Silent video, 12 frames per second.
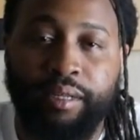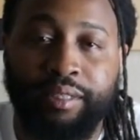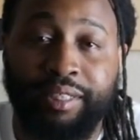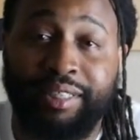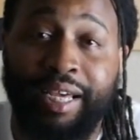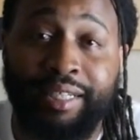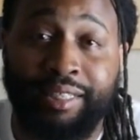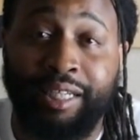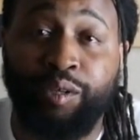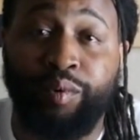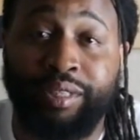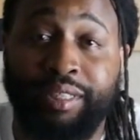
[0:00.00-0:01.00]
decides that
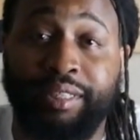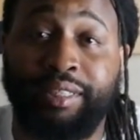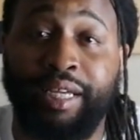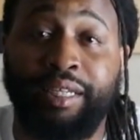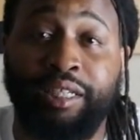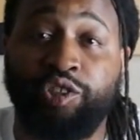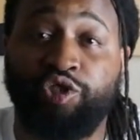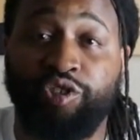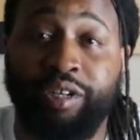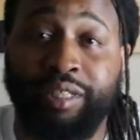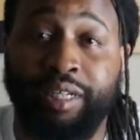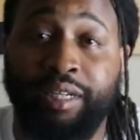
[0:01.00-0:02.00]
he wants to set these
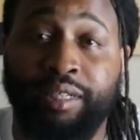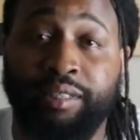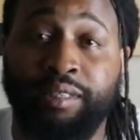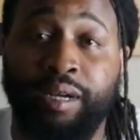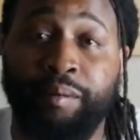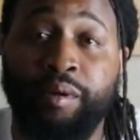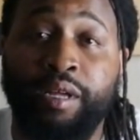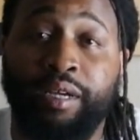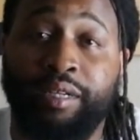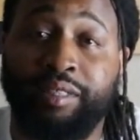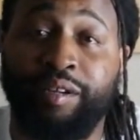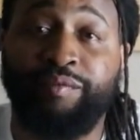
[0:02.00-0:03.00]
drug dealers up
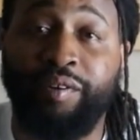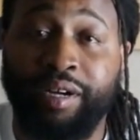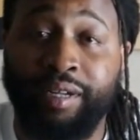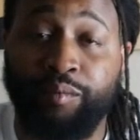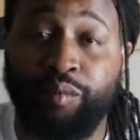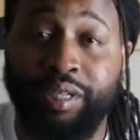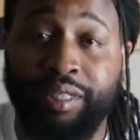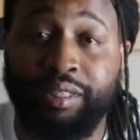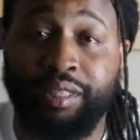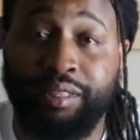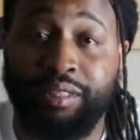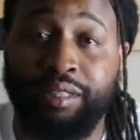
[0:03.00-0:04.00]
because they fucking with his
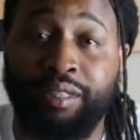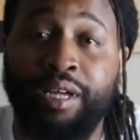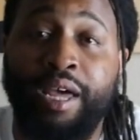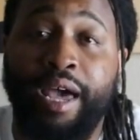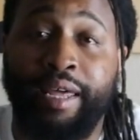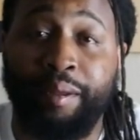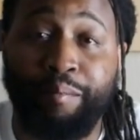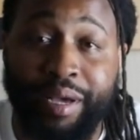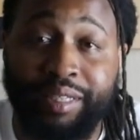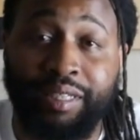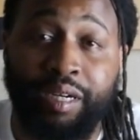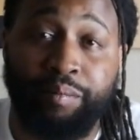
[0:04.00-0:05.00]
sister and they
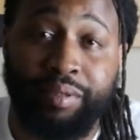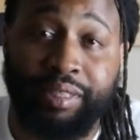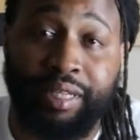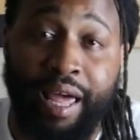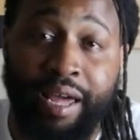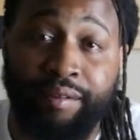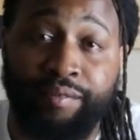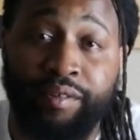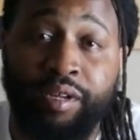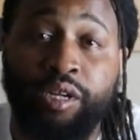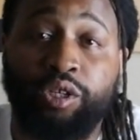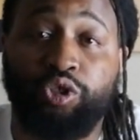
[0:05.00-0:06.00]
messing up his life.
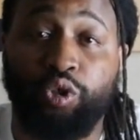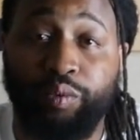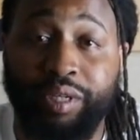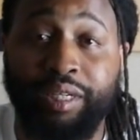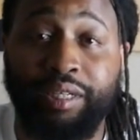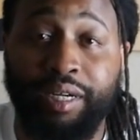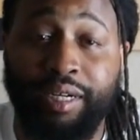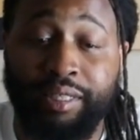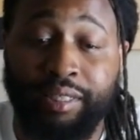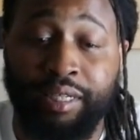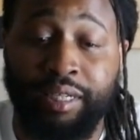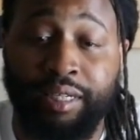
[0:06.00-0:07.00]
So what he
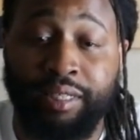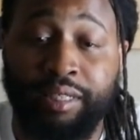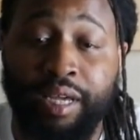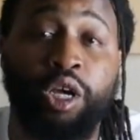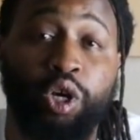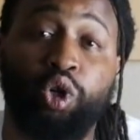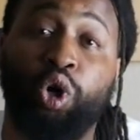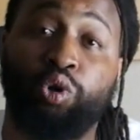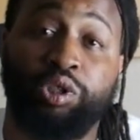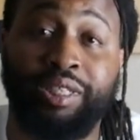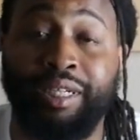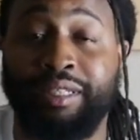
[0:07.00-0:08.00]
does is
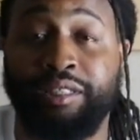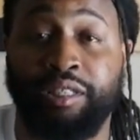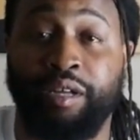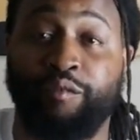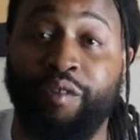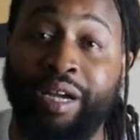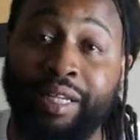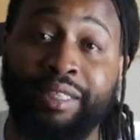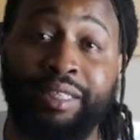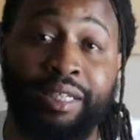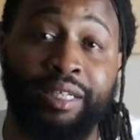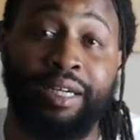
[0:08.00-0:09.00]
goes directly
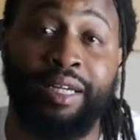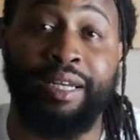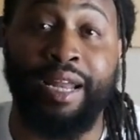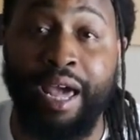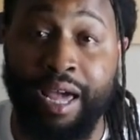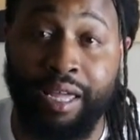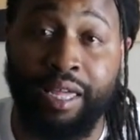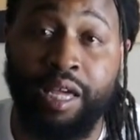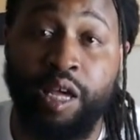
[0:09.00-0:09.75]
to the Connect,